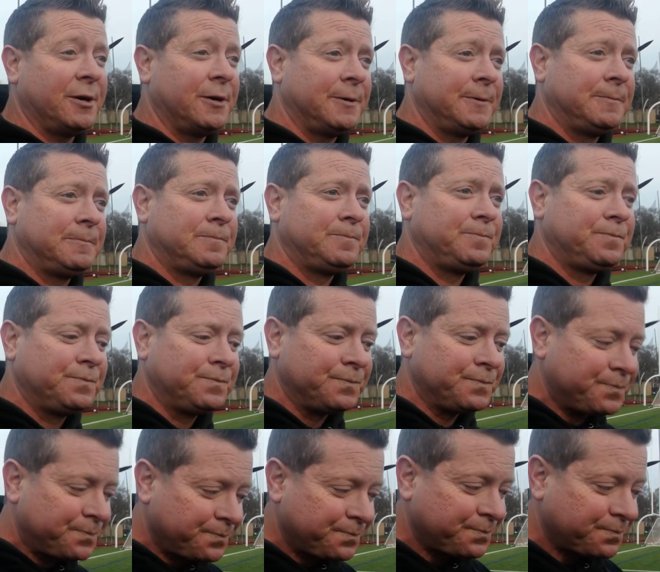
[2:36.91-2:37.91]
tremendous
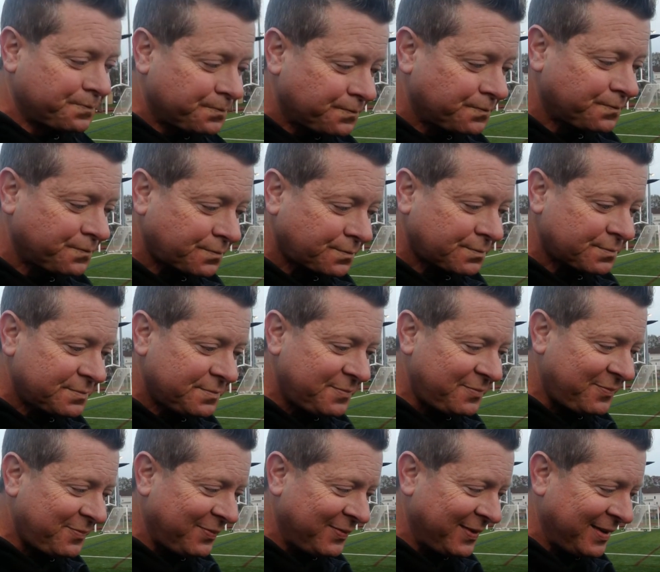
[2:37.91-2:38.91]
season. I mean, what do you say about the
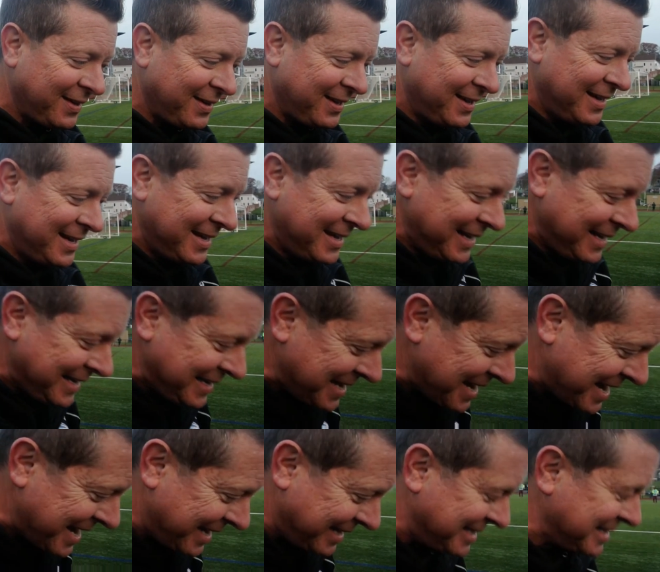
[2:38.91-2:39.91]
older girls? That,
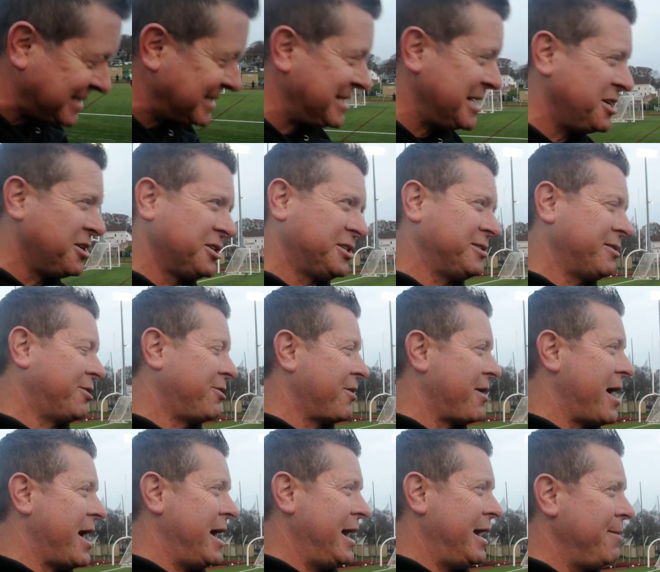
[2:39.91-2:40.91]
yeah, the know, seniors are
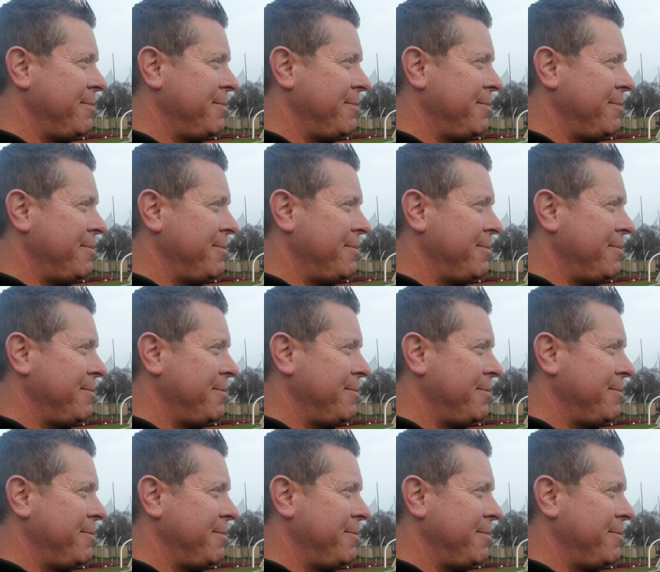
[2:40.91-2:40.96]
great.